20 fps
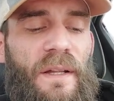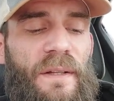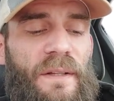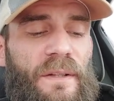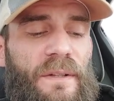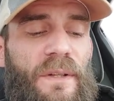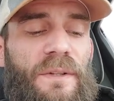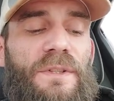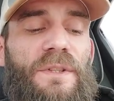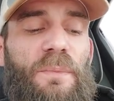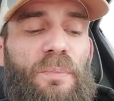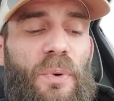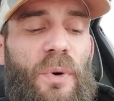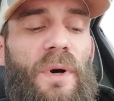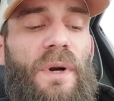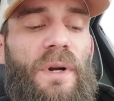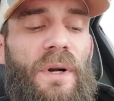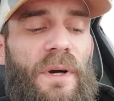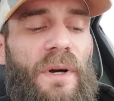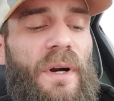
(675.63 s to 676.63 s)
to
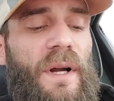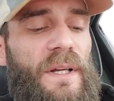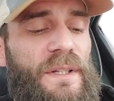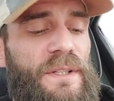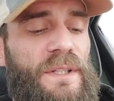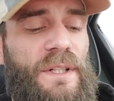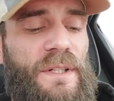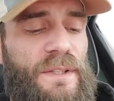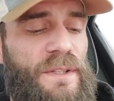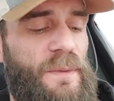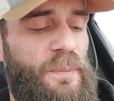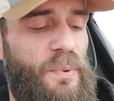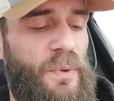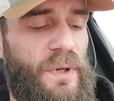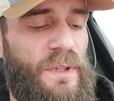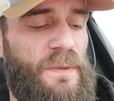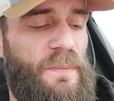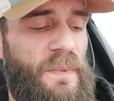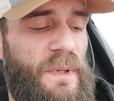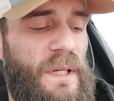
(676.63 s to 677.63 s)
support her as she
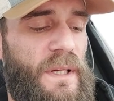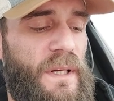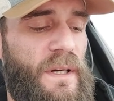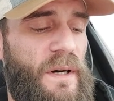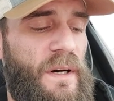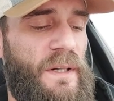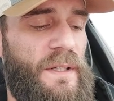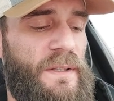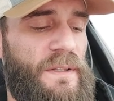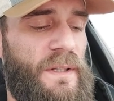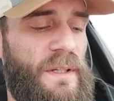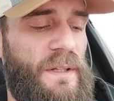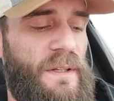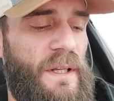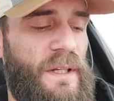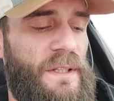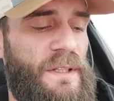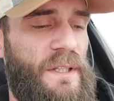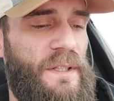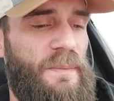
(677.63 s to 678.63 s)
supports me. Honestly,
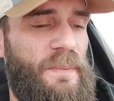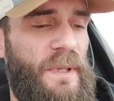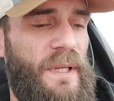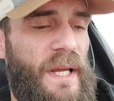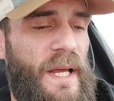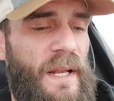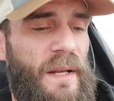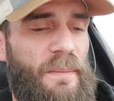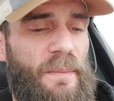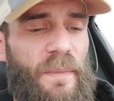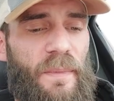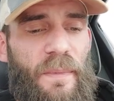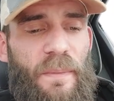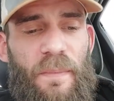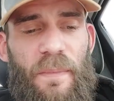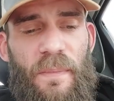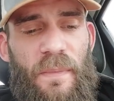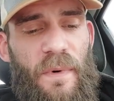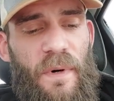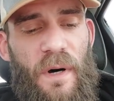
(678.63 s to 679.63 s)
like she's been at
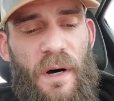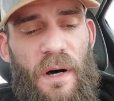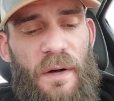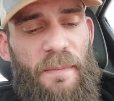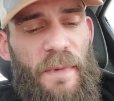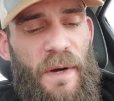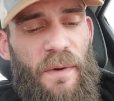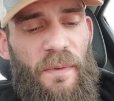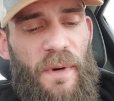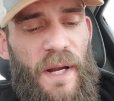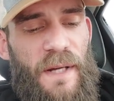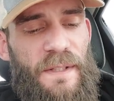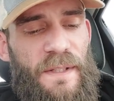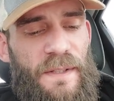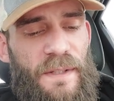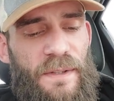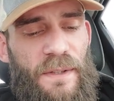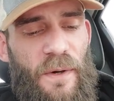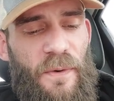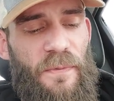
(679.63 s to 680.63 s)
all my
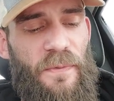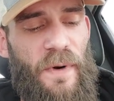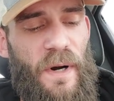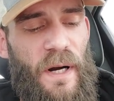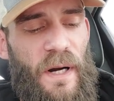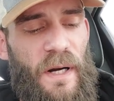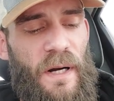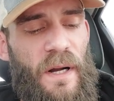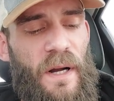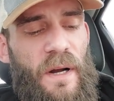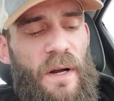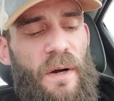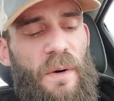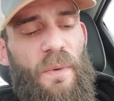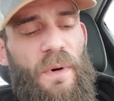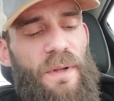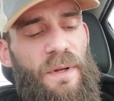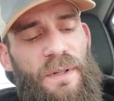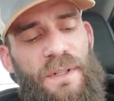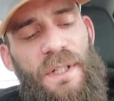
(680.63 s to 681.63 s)
races so far,
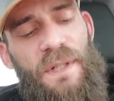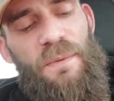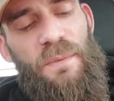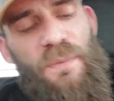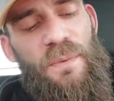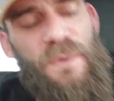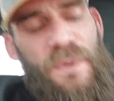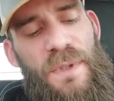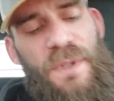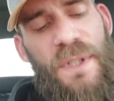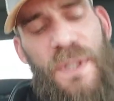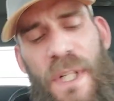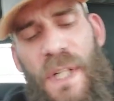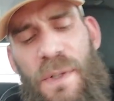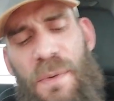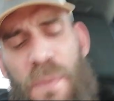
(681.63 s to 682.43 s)
whether she's